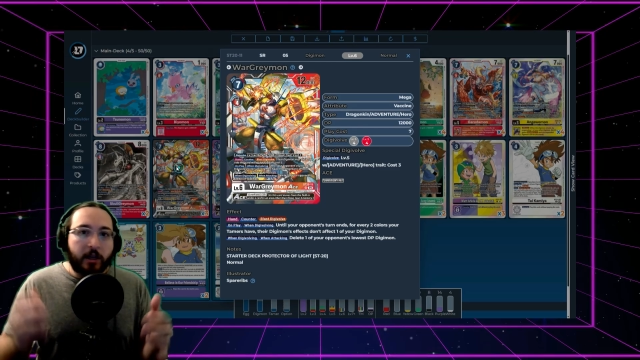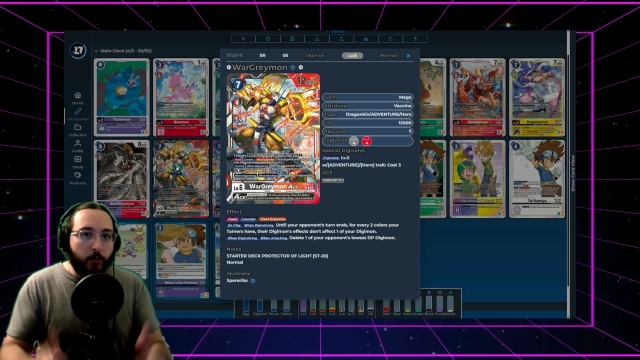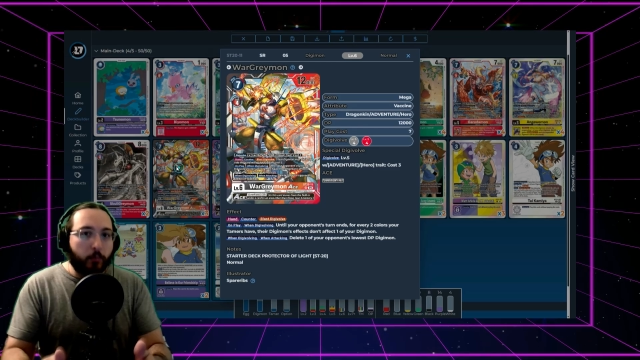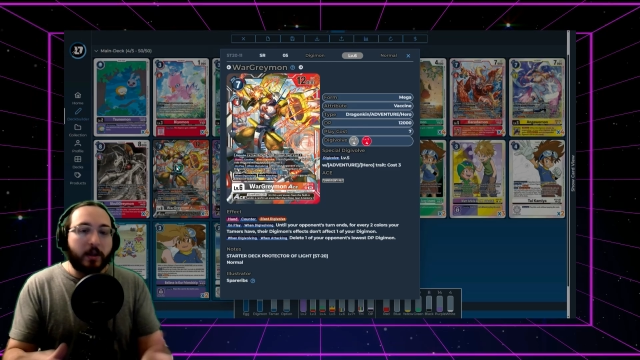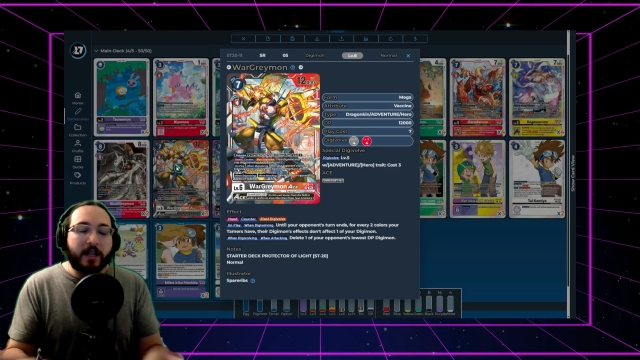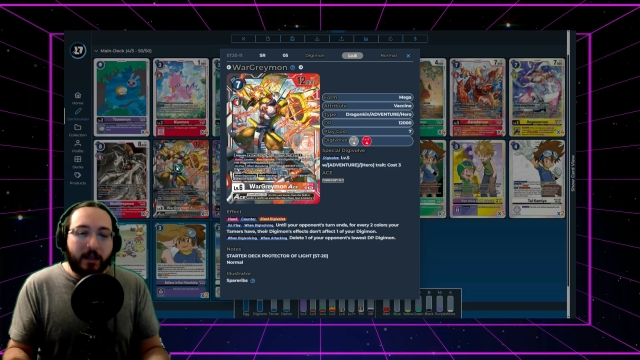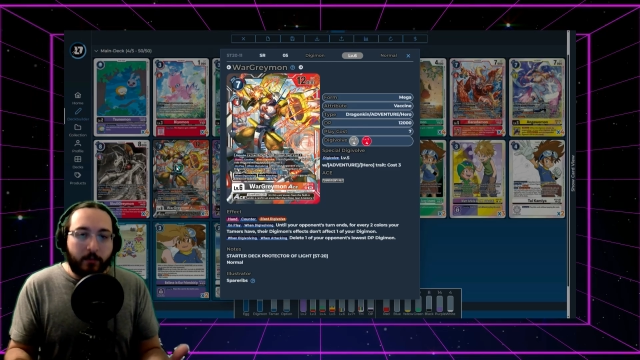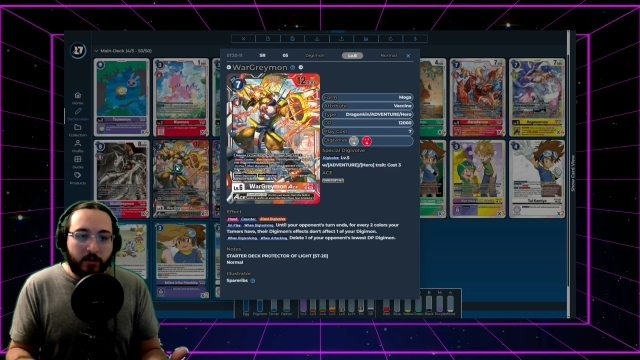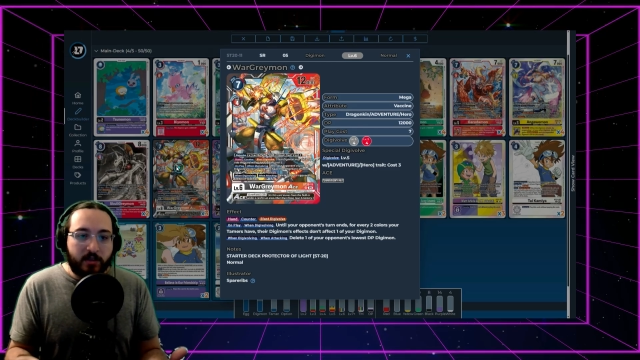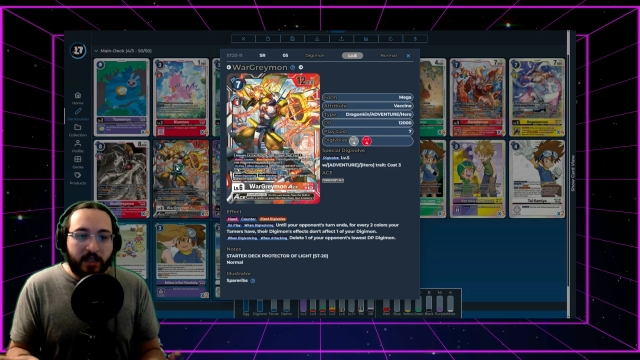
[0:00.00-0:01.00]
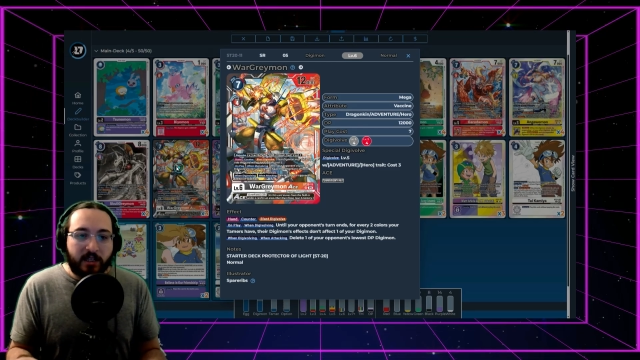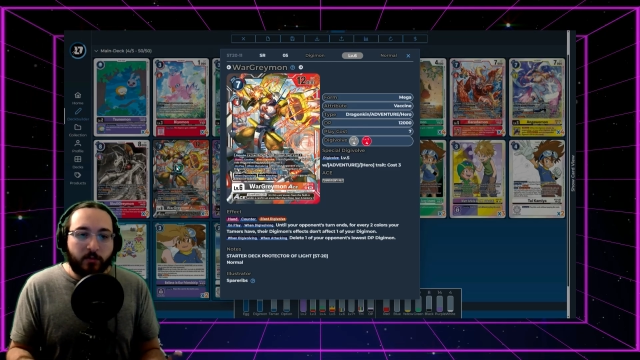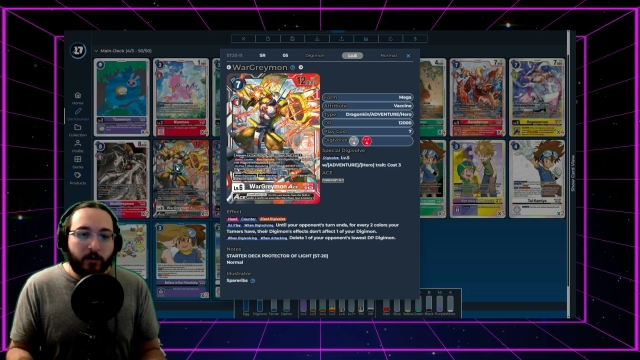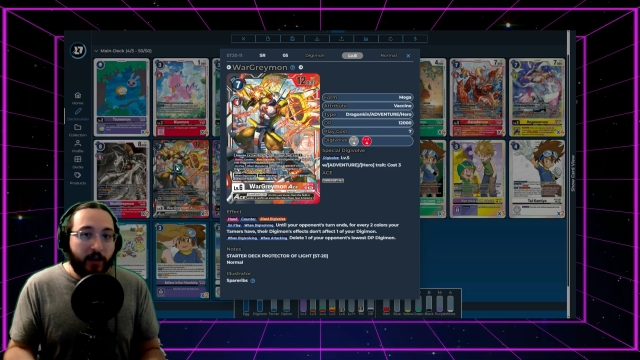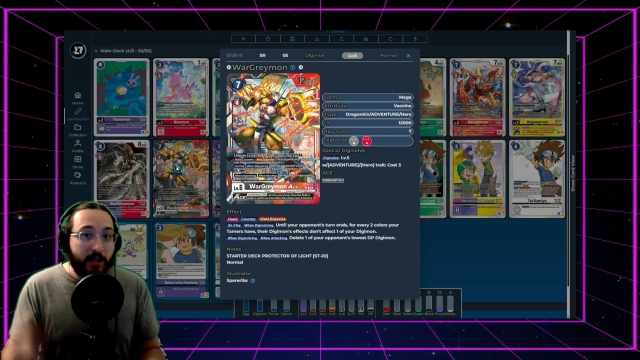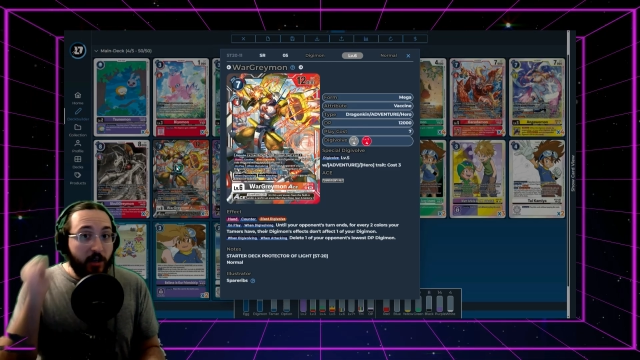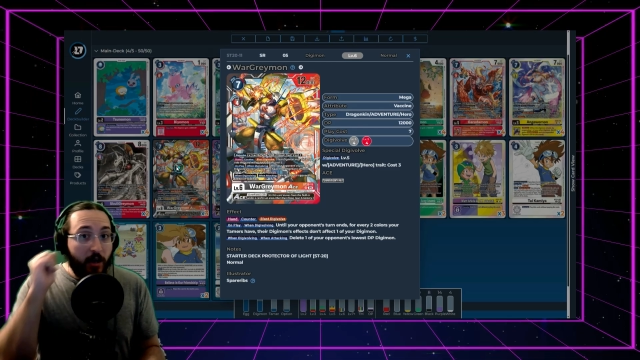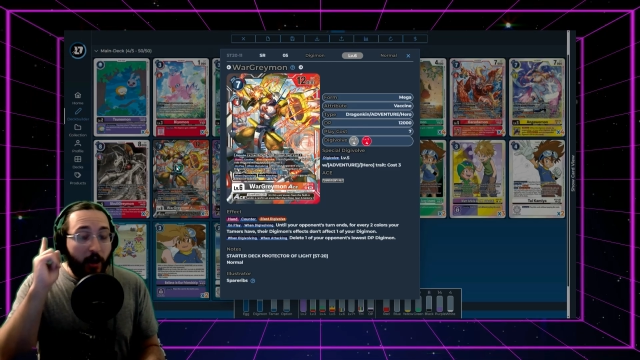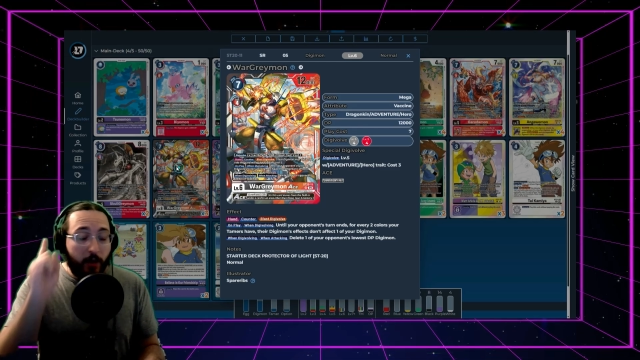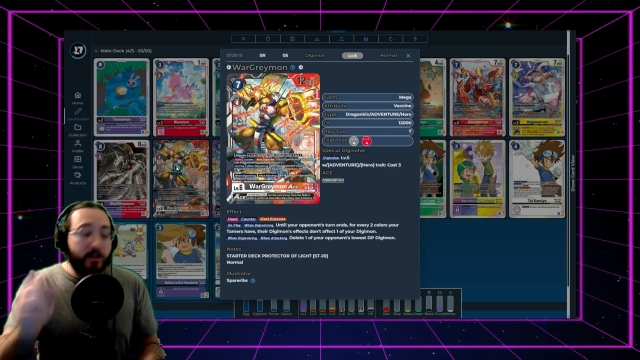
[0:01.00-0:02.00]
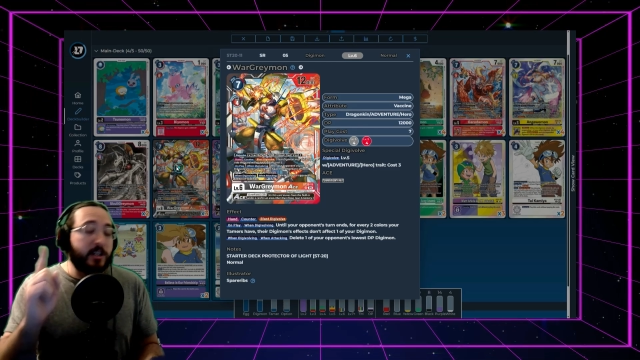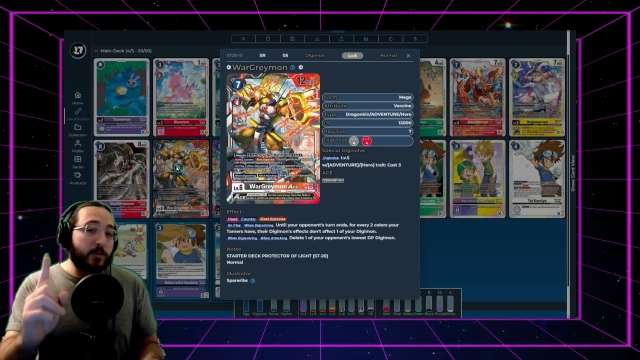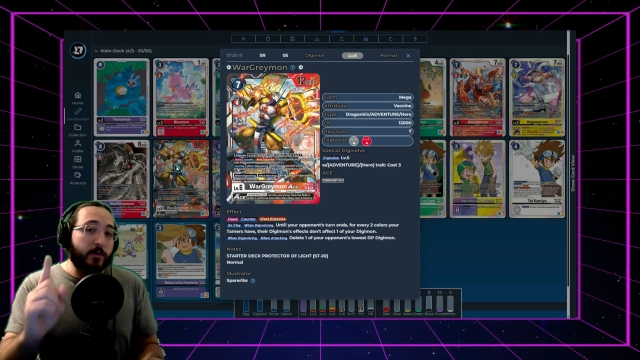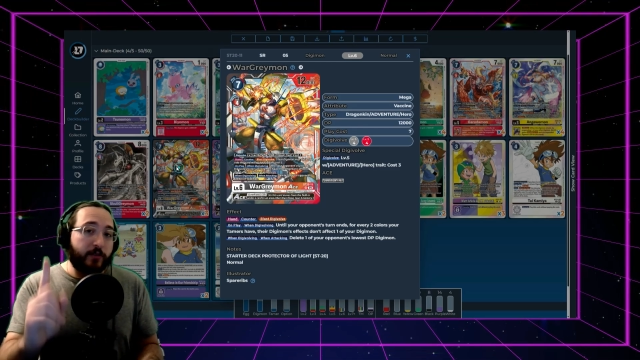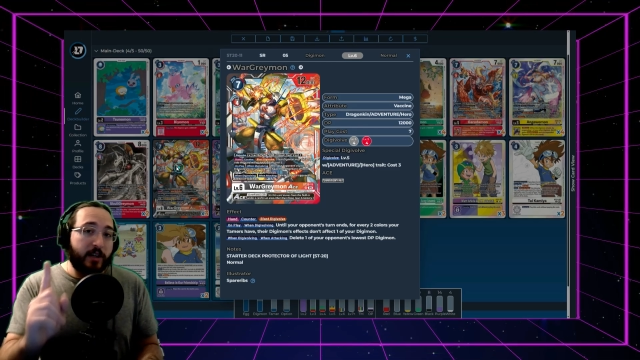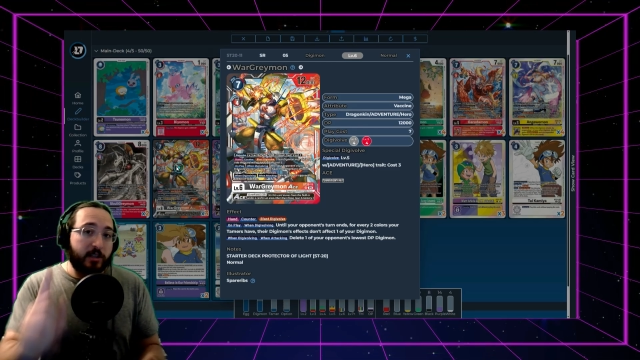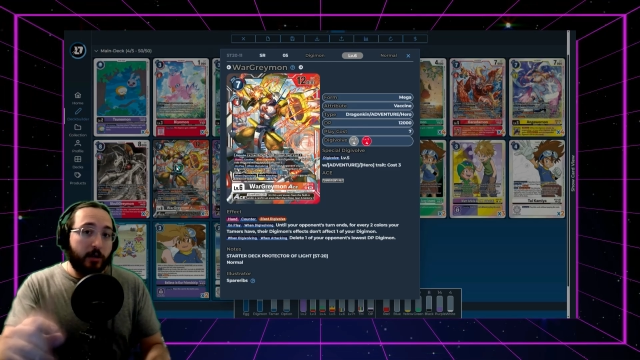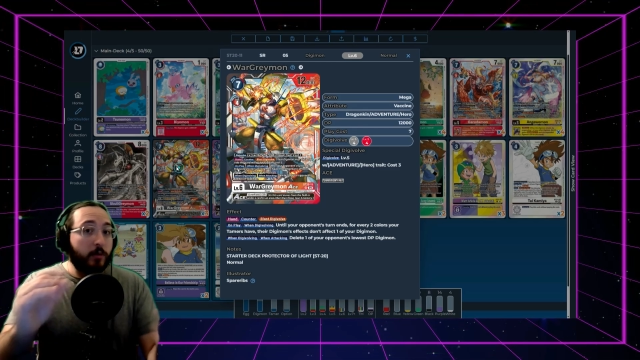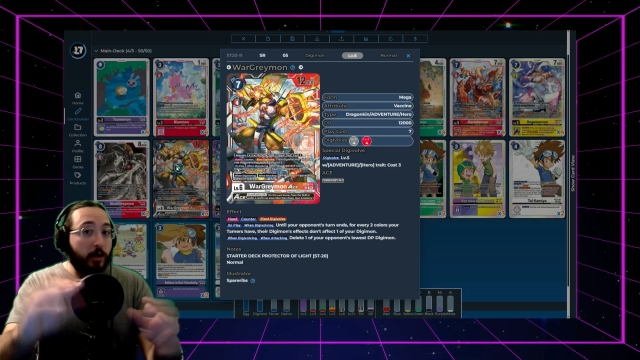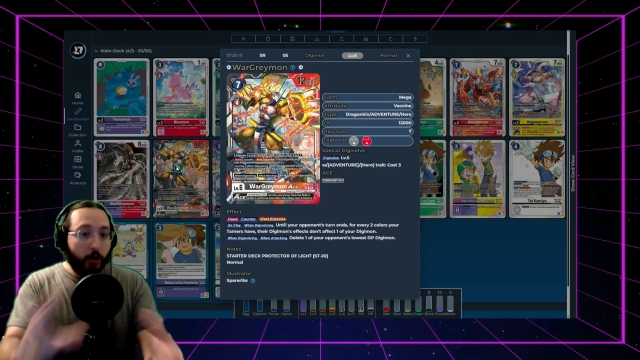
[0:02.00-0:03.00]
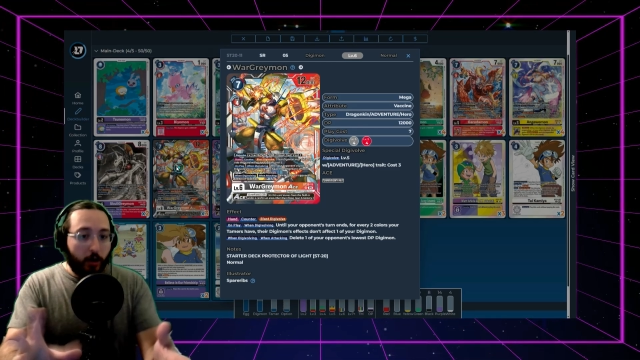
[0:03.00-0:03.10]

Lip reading: completely immune to their Digimon effects. Only Digimon effects though, and not